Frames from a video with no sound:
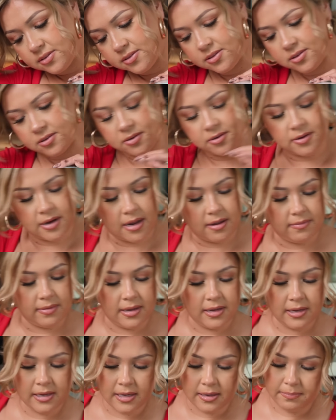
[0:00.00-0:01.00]
So grab
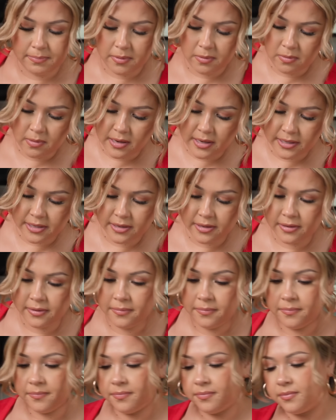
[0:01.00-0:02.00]
a cup of water,
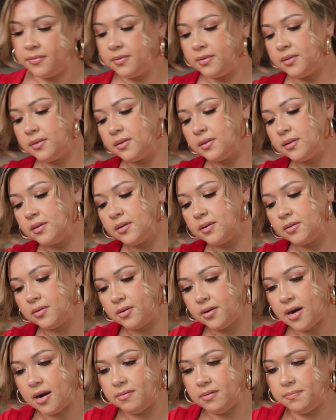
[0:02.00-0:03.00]

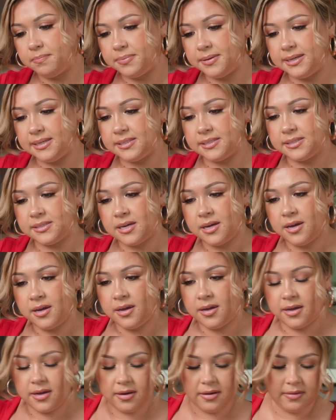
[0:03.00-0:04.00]
grab a piece
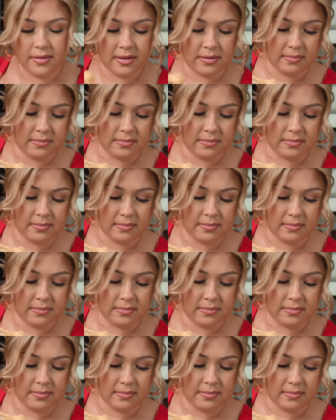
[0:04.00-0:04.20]
of the